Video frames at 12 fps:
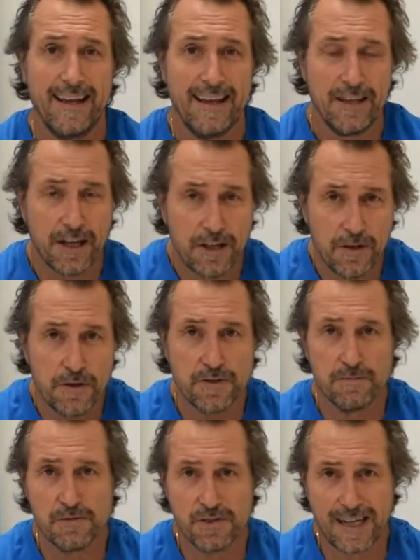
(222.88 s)
You can use
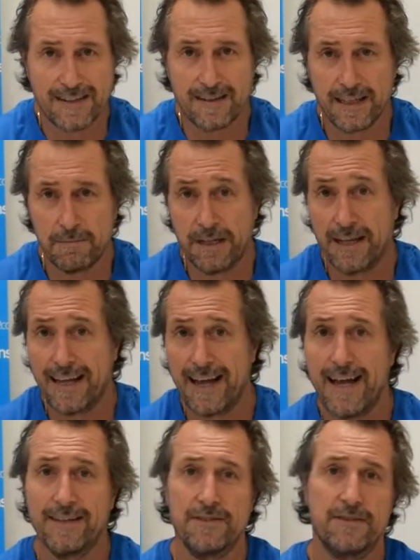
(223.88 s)
them subtly, but you
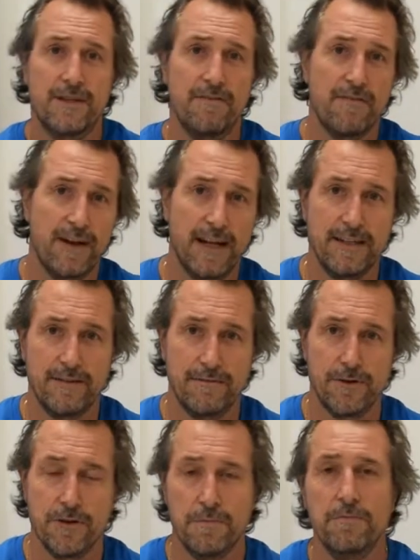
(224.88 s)
can't just invade your
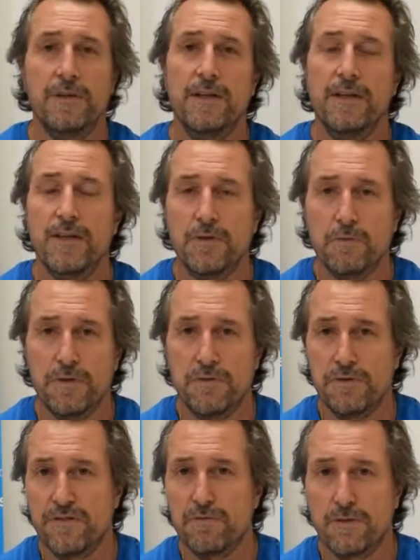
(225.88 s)
room with
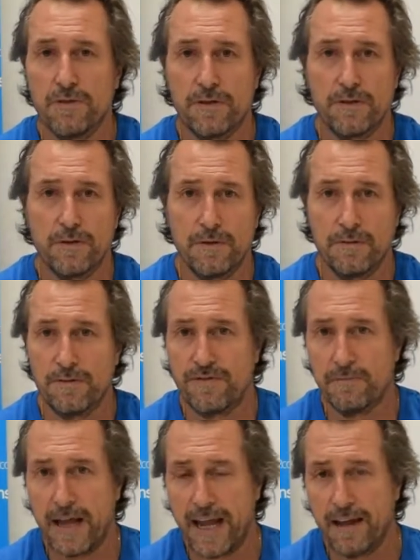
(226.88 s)
driftwood looking all,
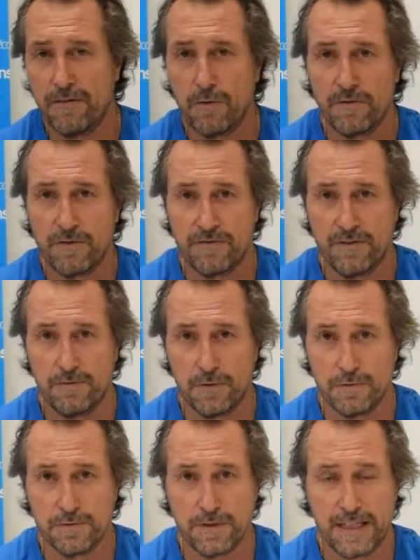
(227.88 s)
from hanging all from
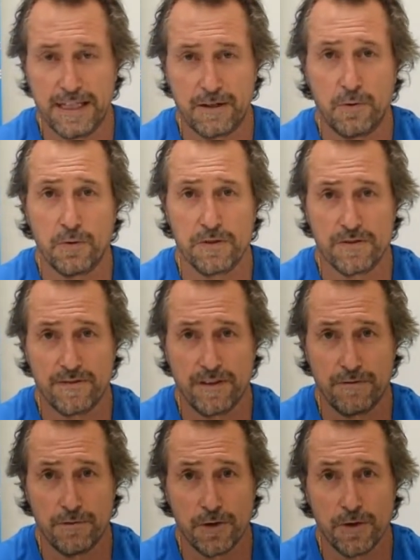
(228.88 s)
all corners of the
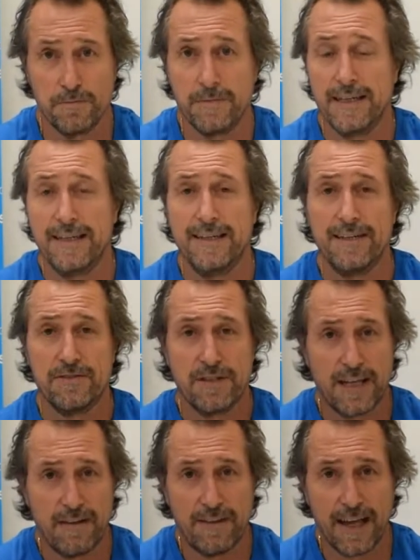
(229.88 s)
room. To
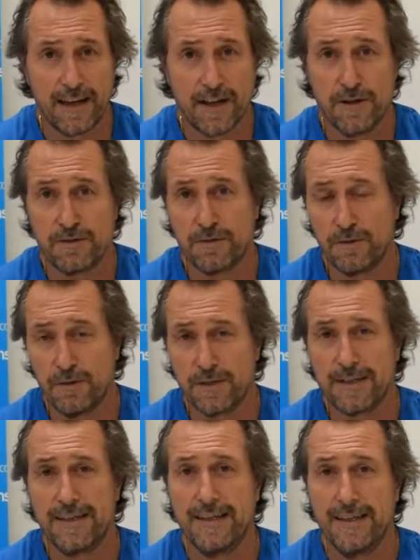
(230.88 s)
give you that coastal
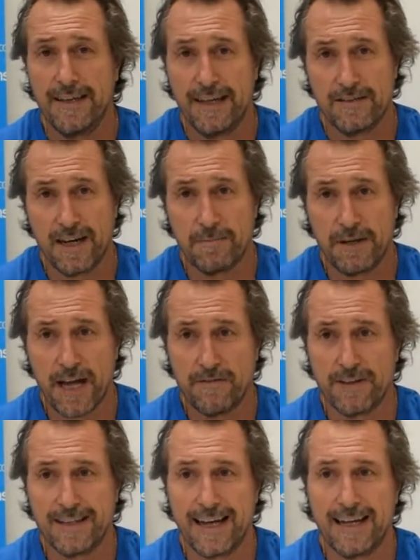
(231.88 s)
look, it's going to be
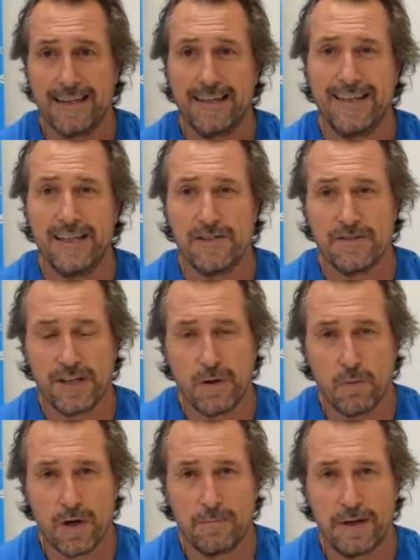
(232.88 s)
overdone. So you
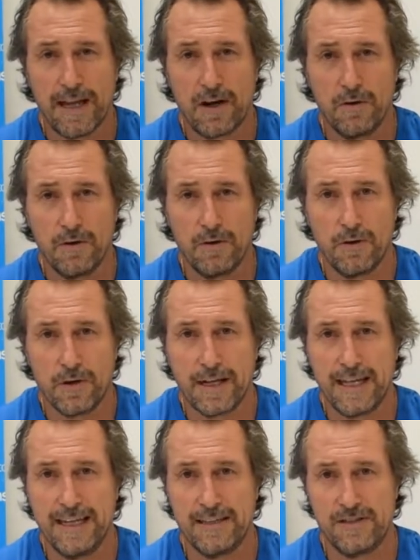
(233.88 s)
want to be able to look
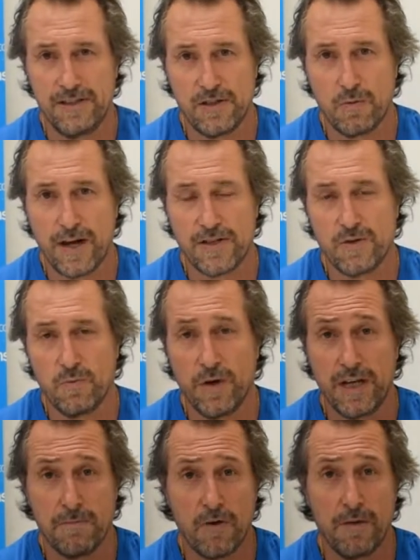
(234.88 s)
at in a situation
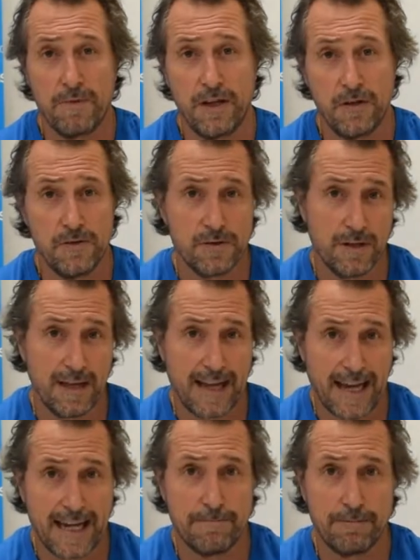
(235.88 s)
where you might be able to use
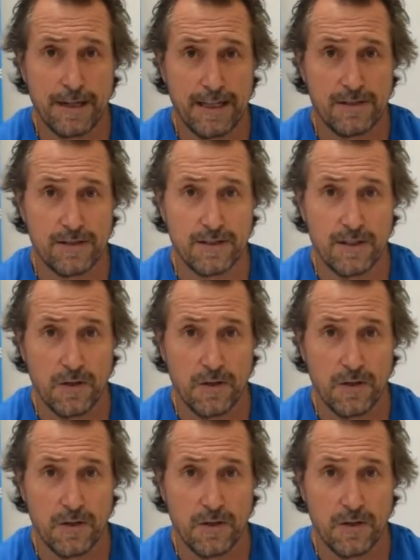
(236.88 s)
a piece